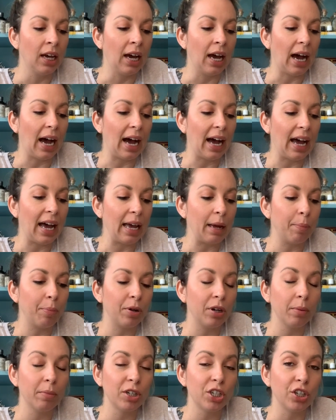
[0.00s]
I
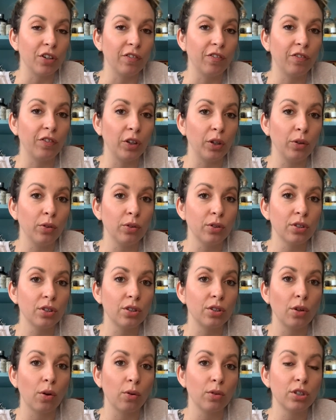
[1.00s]
pretty much infuse
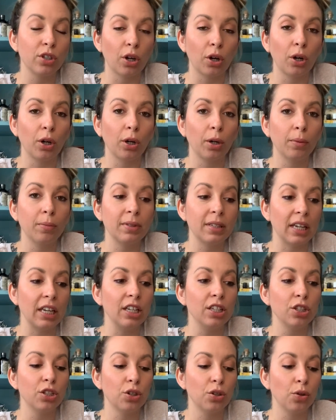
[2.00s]
those herbs
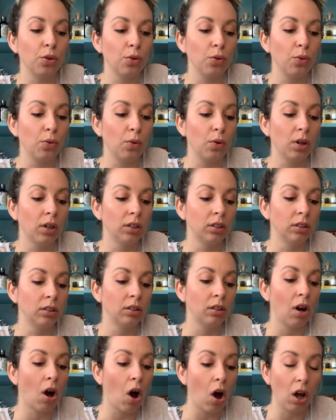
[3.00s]
into
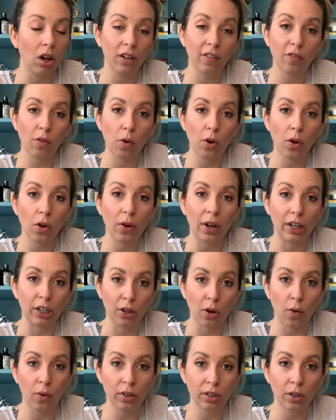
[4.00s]
olive oil and
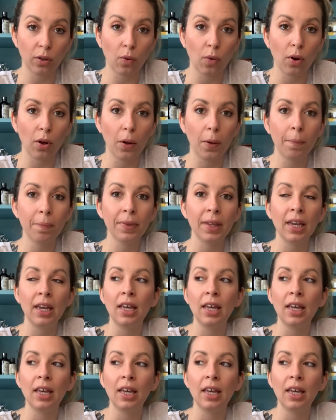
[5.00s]
coconut oil.